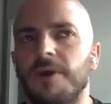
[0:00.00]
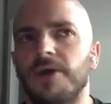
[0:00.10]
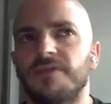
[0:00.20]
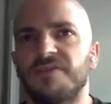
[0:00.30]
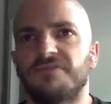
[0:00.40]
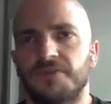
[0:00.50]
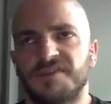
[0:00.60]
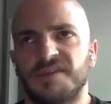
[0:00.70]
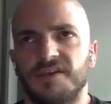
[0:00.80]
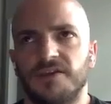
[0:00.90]
about this for a
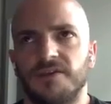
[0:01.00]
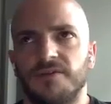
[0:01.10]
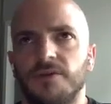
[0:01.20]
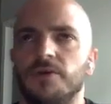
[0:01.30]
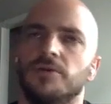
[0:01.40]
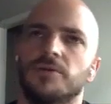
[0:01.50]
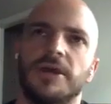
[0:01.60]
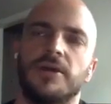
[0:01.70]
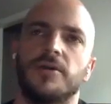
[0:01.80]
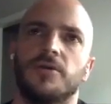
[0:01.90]
second.
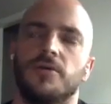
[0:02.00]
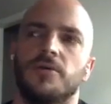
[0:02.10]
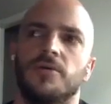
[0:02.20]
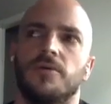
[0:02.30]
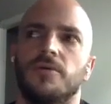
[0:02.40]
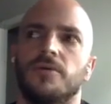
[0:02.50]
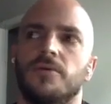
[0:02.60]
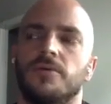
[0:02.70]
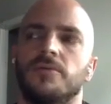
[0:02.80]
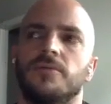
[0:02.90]
Like,
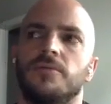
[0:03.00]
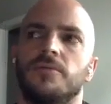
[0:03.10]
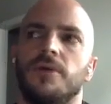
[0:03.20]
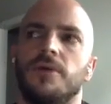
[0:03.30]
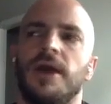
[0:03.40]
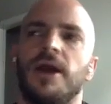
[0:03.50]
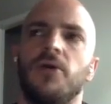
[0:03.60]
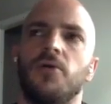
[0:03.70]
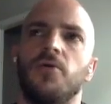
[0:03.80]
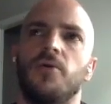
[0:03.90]

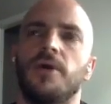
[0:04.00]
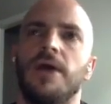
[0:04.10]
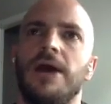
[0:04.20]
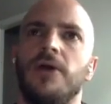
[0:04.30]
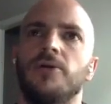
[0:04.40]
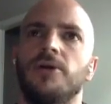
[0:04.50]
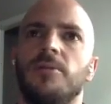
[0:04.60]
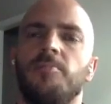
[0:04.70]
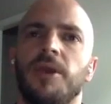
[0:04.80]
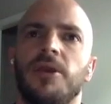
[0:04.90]
how could
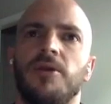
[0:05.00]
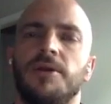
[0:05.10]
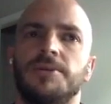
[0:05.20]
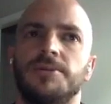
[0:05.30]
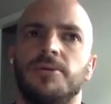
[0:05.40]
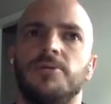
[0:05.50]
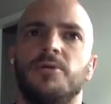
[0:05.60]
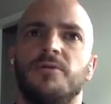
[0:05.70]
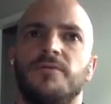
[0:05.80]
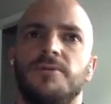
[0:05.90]
a parent turn
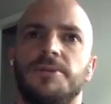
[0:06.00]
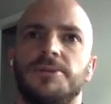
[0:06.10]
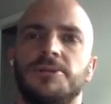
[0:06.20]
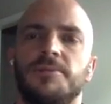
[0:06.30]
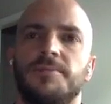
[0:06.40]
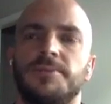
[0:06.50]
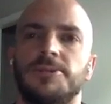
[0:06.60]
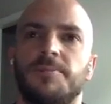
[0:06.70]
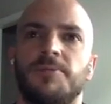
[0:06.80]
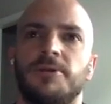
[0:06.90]
over
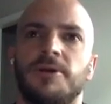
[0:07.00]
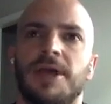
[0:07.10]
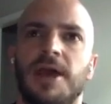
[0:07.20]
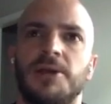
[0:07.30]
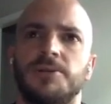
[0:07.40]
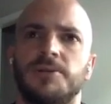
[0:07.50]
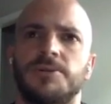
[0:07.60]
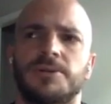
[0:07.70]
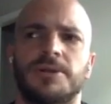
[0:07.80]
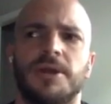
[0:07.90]
disciplinary
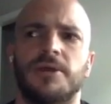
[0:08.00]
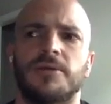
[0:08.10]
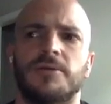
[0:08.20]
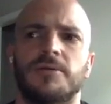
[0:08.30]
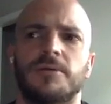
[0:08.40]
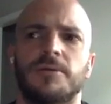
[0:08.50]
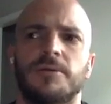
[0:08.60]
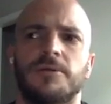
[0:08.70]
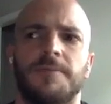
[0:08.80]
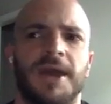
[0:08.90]
action to like
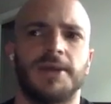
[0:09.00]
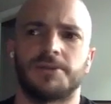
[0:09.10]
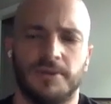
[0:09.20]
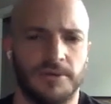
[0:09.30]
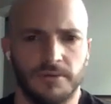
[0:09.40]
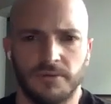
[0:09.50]
the pastor?